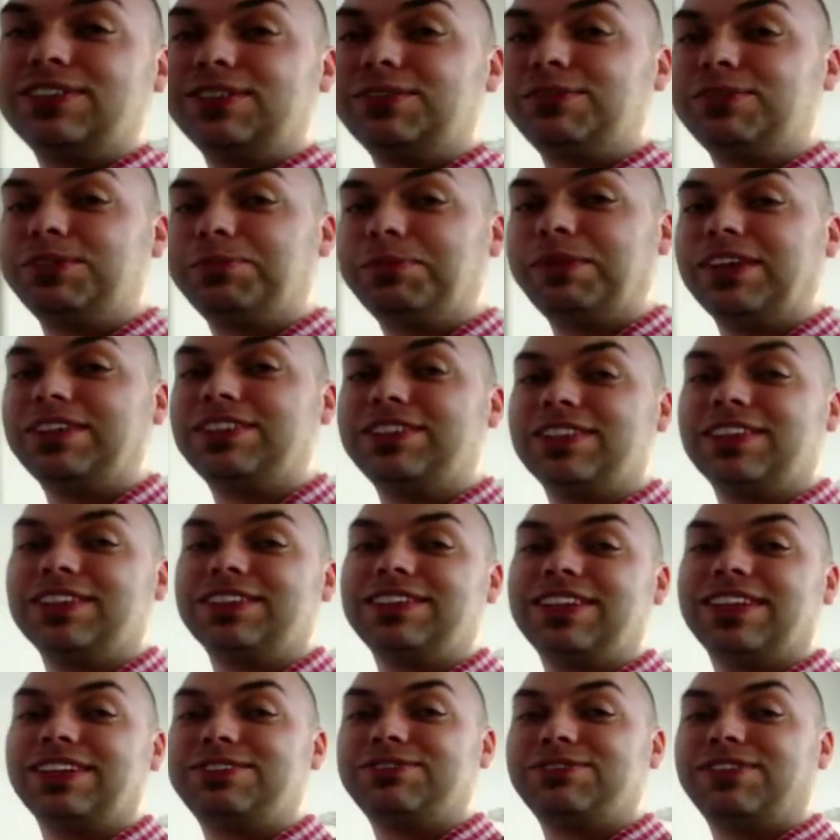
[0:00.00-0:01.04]
which basically
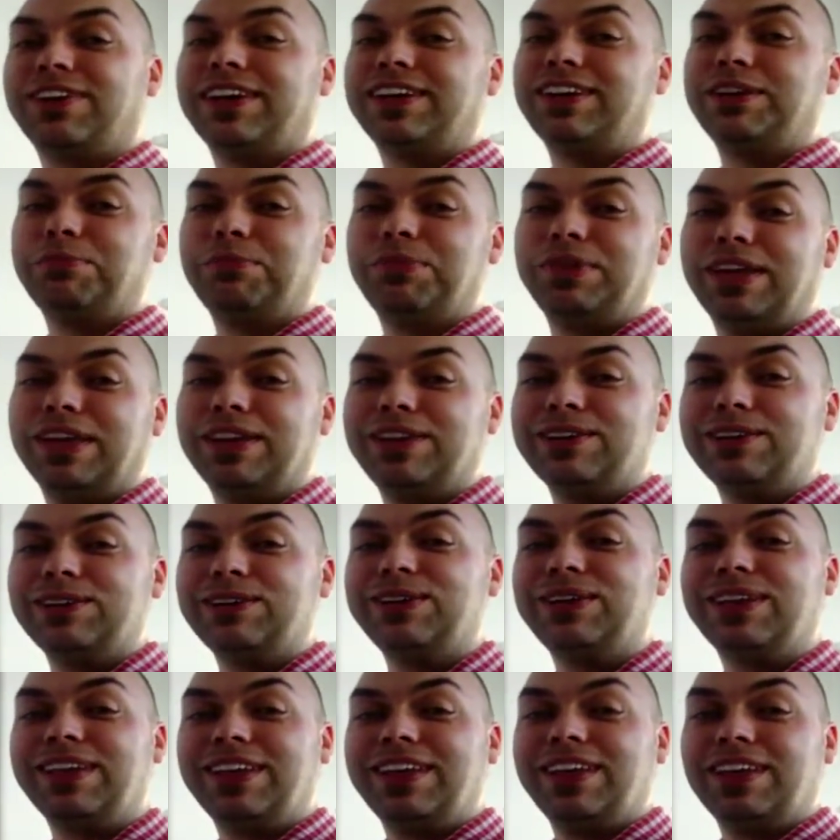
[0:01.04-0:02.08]
says find a piano
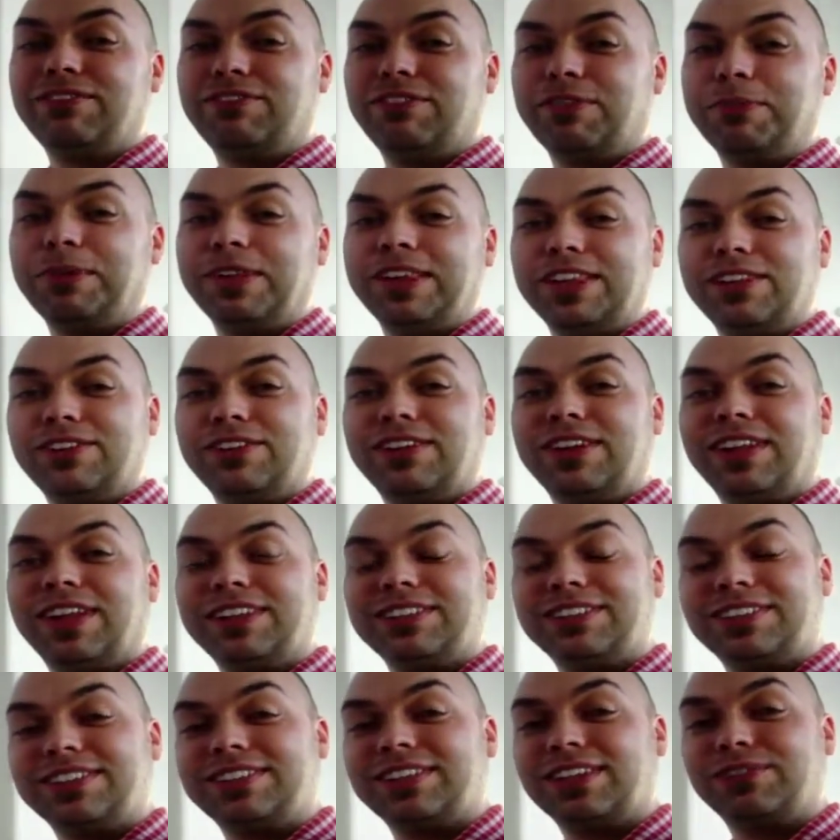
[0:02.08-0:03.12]
and
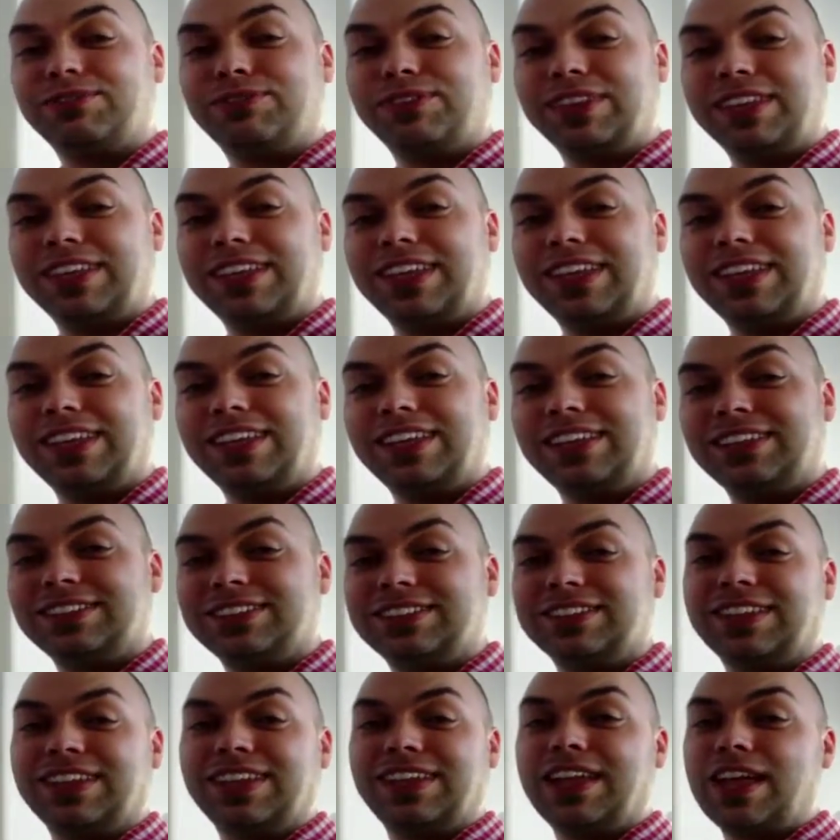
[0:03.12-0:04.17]
familiarise yourself with the
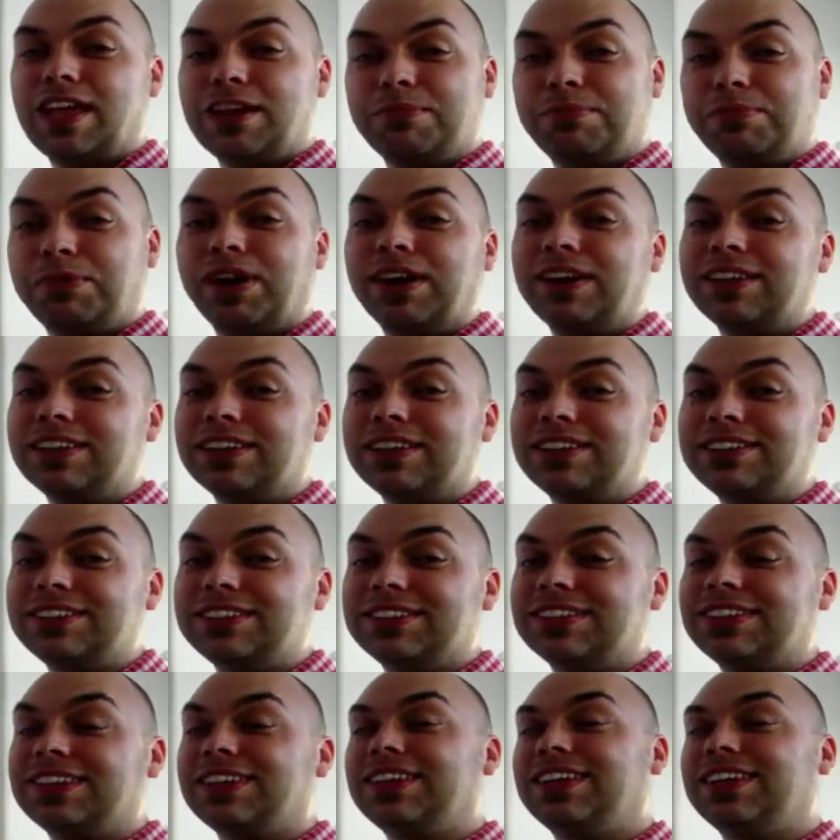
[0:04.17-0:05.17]
keys and practice.